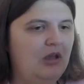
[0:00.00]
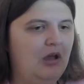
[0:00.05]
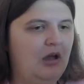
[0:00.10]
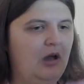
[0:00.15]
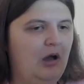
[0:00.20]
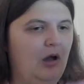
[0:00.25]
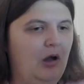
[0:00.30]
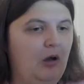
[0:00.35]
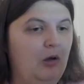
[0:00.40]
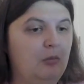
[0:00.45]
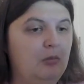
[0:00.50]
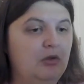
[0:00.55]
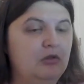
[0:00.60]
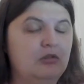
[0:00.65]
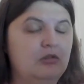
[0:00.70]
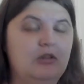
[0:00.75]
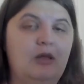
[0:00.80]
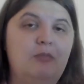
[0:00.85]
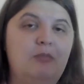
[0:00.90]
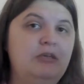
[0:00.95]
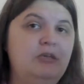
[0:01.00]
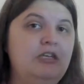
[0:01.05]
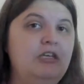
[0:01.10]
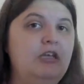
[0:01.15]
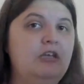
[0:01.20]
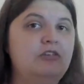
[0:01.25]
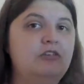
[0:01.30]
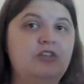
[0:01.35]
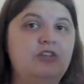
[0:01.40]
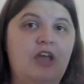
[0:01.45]
Let
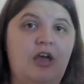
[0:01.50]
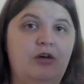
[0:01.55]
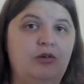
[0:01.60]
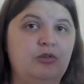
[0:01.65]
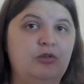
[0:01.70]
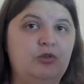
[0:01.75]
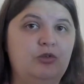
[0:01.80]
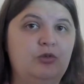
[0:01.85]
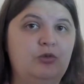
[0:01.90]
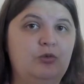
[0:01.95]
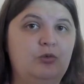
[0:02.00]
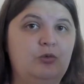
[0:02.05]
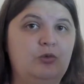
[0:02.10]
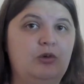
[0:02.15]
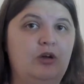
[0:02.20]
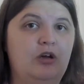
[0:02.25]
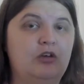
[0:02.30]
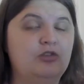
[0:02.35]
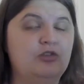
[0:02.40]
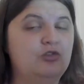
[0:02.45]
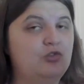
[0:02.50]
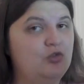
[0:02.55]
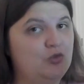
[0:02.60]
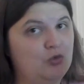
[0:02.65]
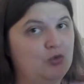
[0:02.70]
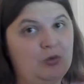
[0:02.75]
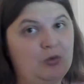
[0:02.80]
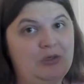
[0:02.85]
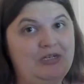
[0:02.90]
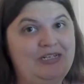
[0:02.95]
me tell you a
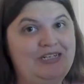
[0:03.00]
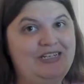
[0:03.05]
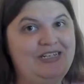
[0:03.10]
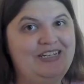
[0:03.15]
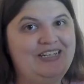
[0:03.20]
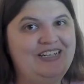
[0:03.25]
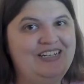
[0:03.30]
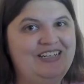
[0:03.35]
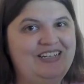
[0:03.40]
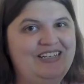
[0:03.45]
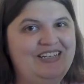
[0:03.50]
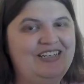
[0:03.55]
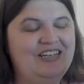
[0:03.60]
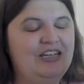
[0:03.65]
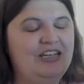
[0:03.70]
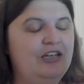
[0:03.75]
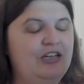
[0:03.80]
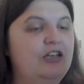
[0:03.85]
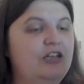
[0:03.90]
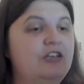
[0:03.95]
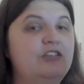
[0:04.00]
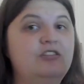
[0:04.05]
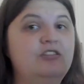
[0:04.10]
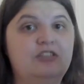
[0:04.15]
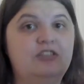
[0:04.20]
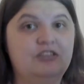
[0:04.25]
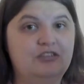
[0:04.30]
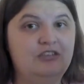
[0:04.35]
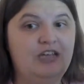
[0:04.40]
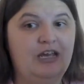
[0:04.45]
story.
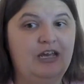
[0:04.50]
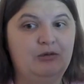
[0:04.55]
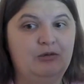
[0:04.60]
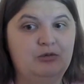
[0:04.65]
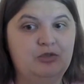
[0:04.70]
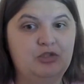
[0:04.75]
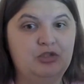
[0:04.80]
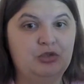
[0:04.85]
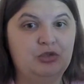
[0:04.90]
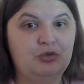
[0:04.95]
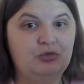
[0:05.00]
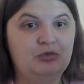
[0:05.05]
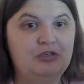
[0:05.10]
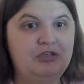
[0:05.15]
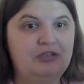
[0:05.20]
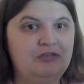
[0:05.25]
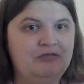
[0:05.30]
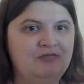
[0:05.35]
Sit down, children.